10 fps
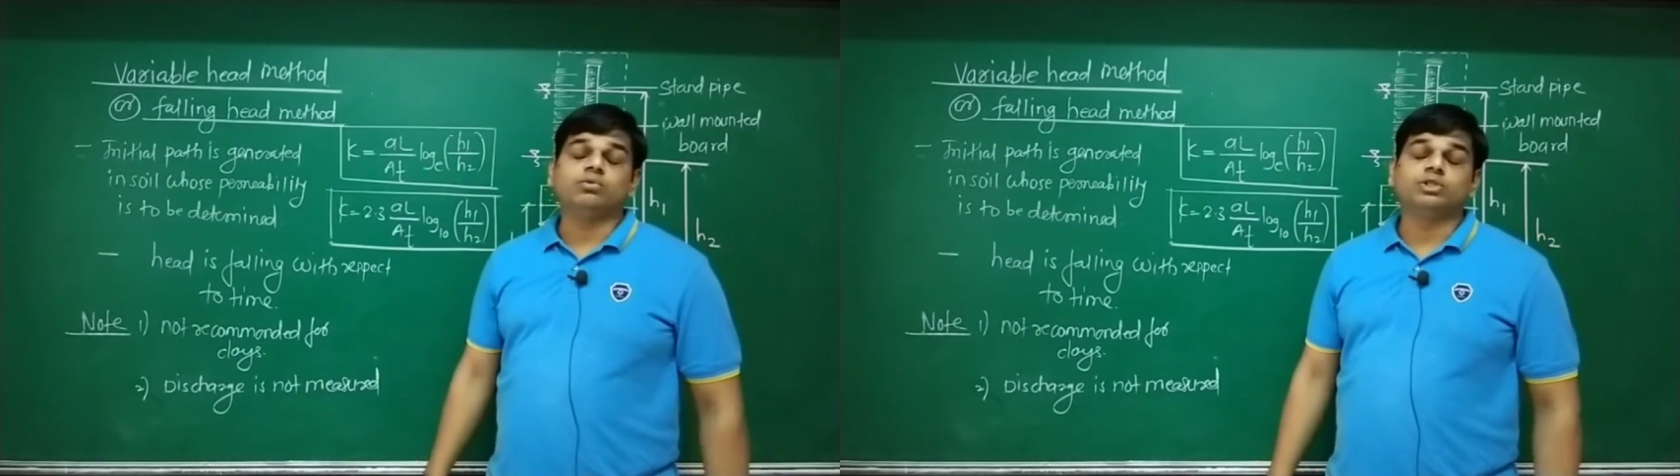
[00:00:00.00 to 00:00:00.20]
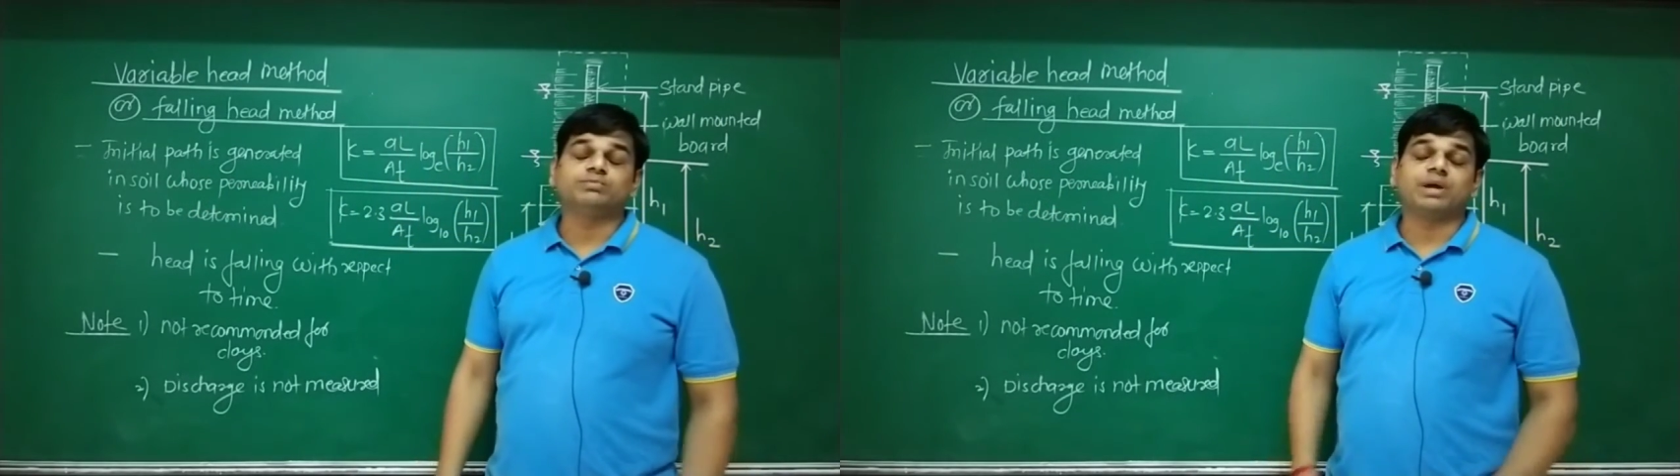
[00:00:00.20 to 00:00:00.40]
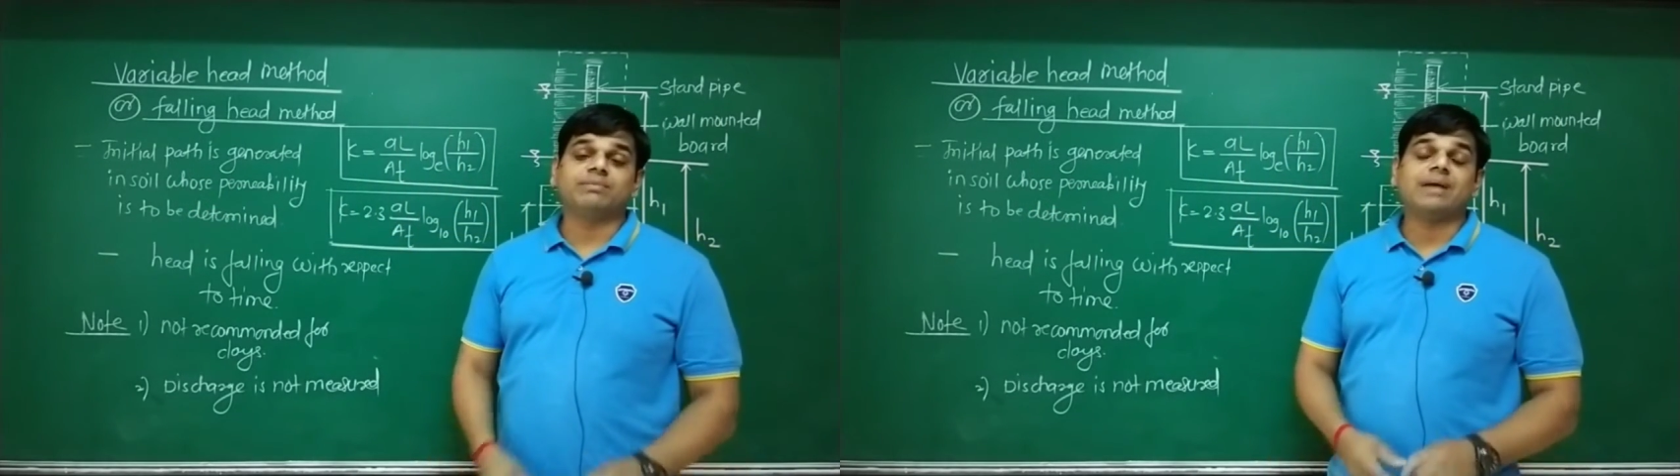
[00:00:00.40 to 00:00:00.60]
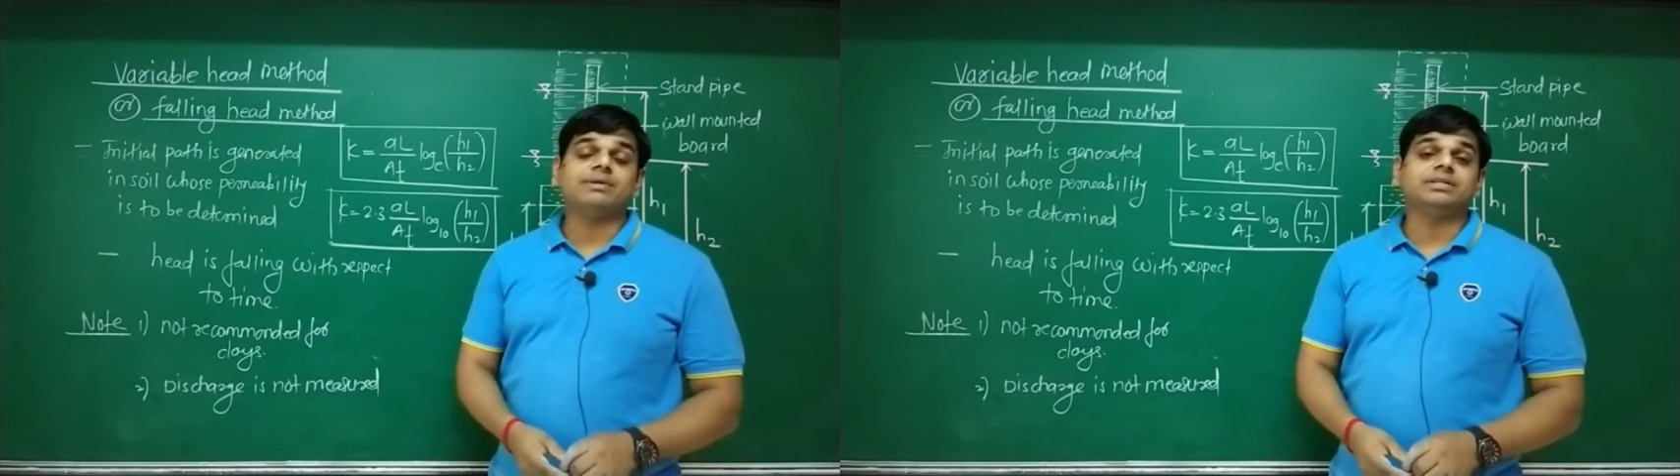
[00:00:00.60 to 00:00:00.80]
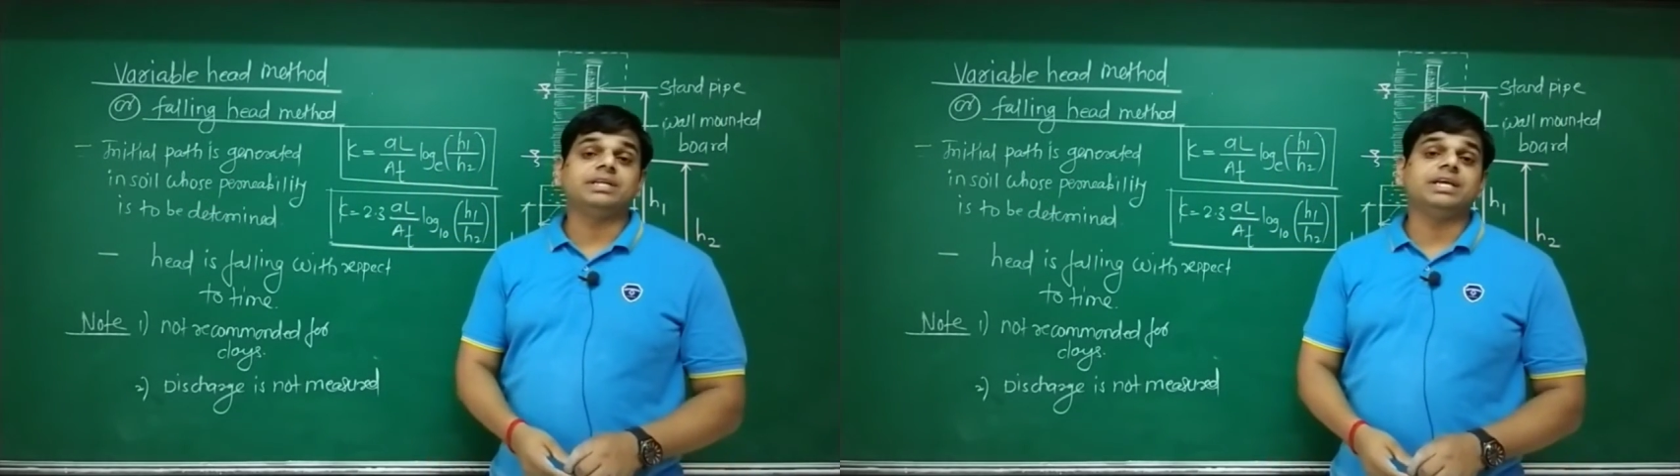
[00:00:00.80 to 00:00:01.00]
whose
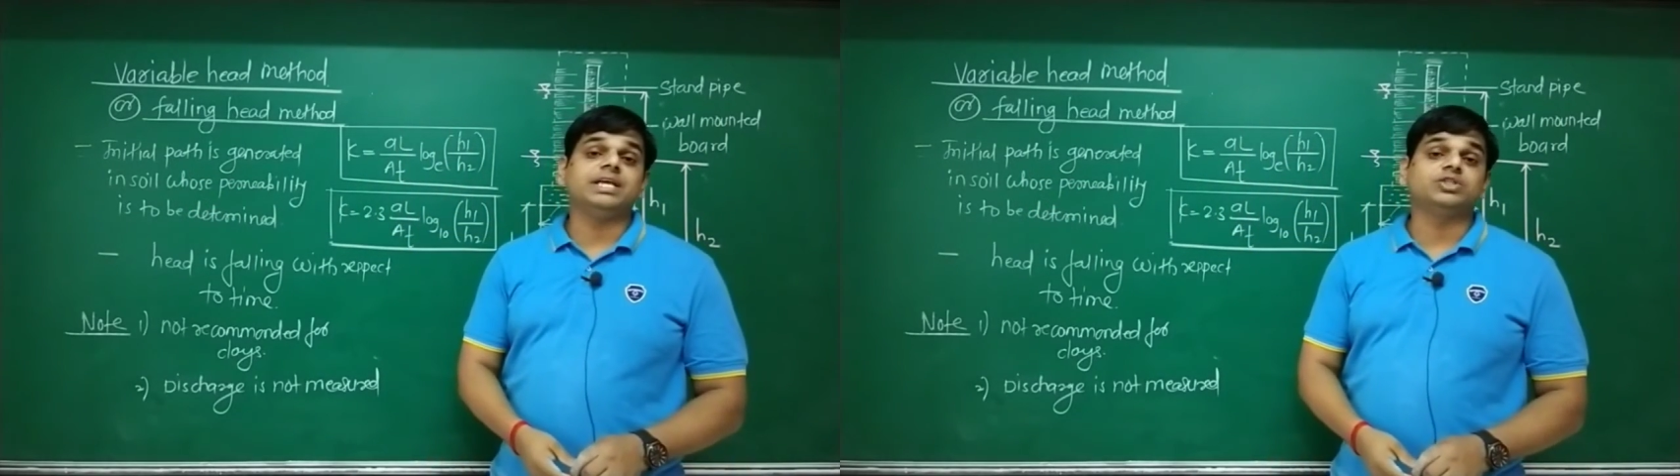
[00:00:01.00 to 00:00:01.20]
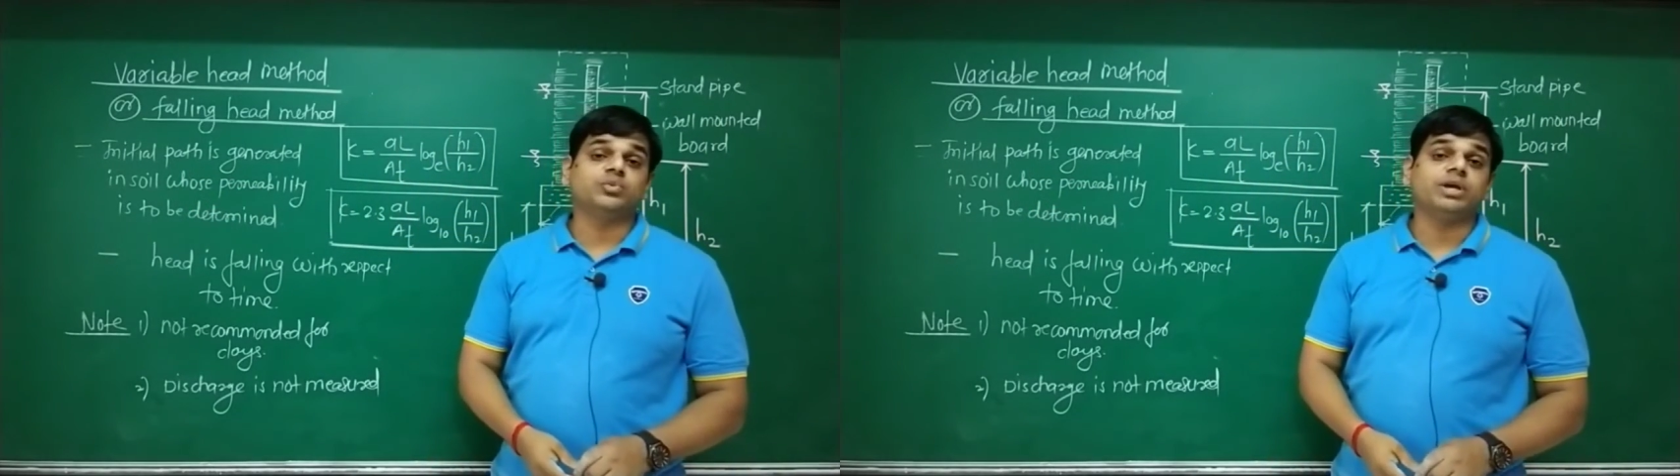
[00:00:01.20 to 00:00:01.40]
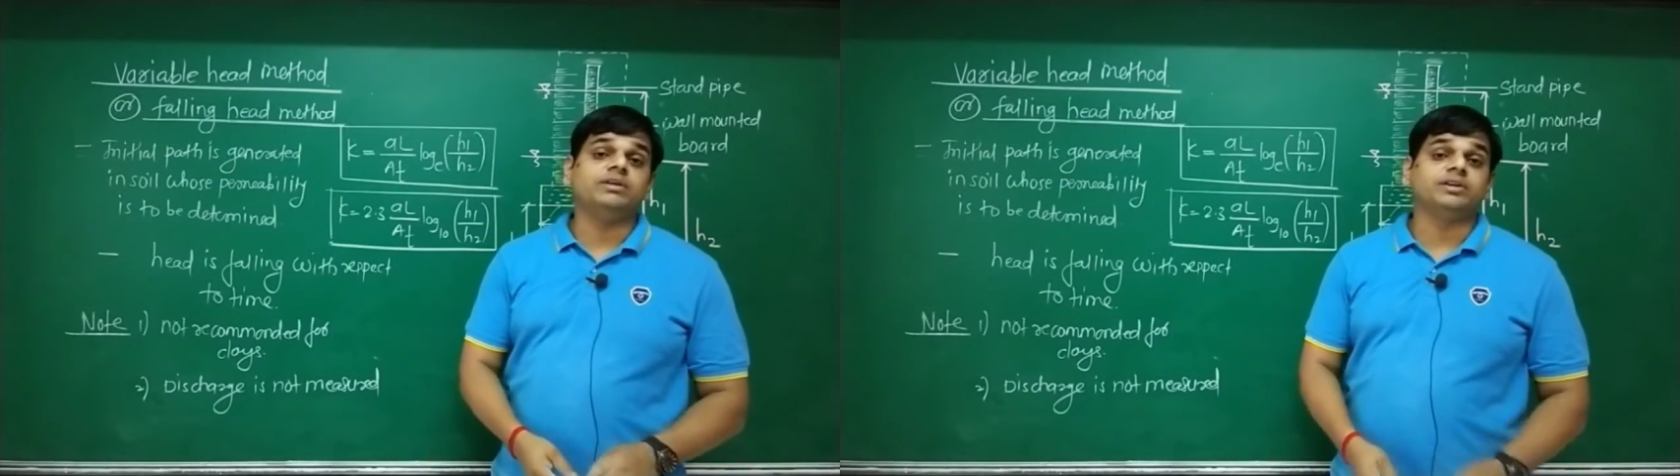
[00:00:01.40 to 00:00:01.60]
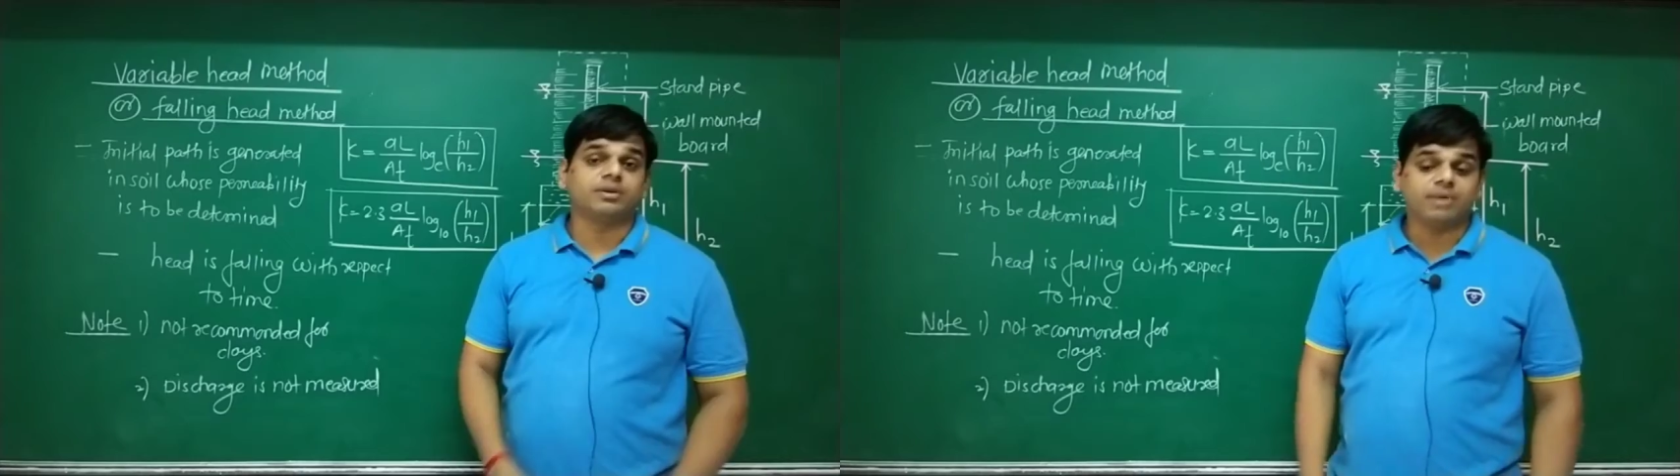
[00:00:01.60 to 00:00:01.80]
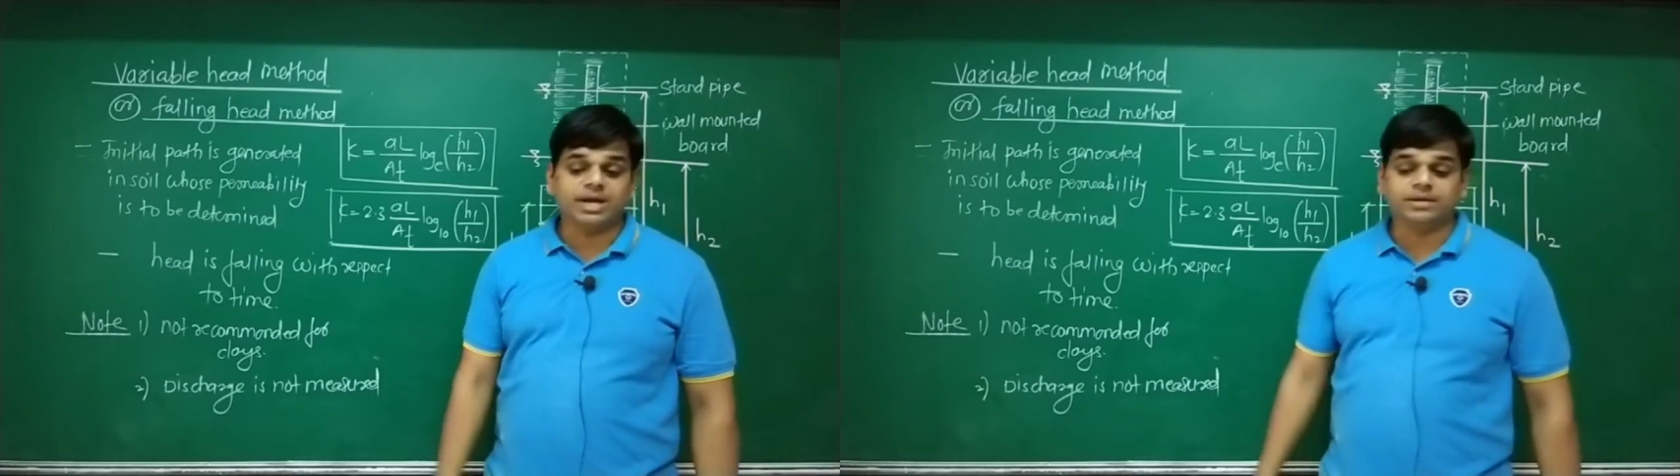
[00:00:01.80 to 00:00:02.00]
permeability is to be
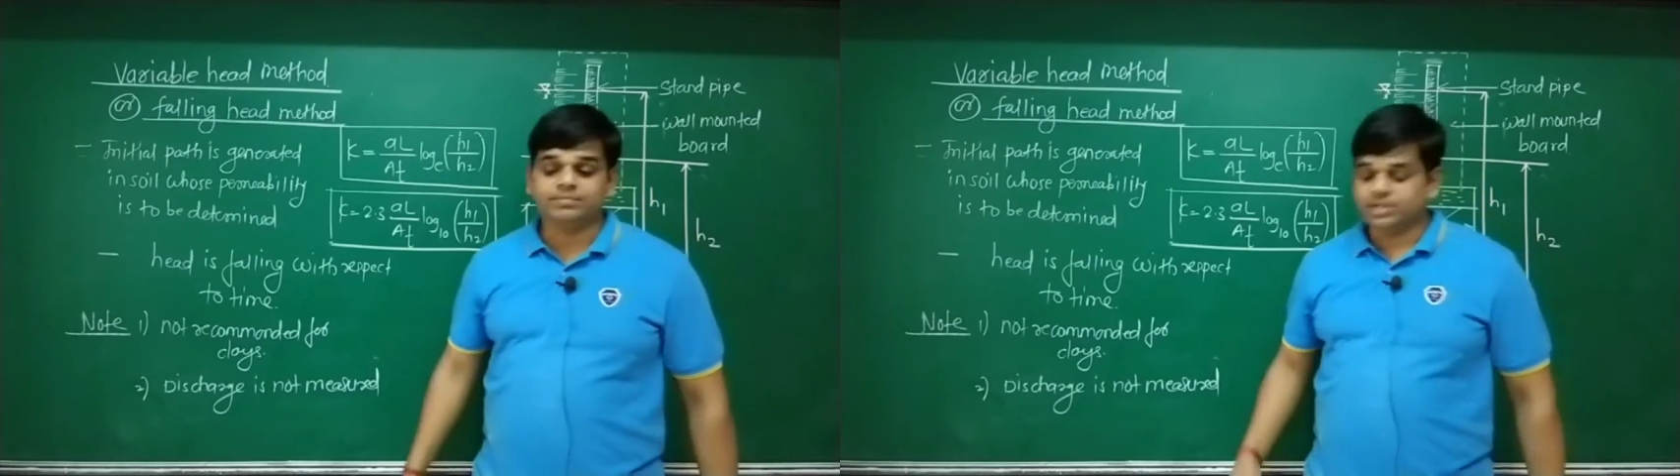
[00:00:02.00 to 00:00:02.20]
determined.